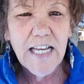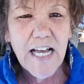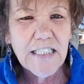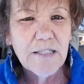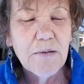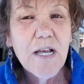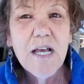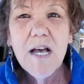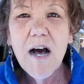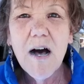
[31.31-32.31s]
He hasn't
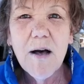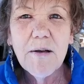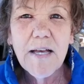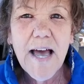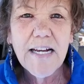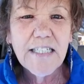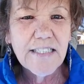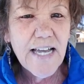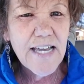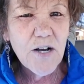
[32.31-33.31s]
had his
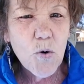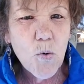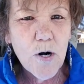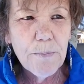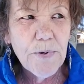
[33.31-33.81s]
day at court.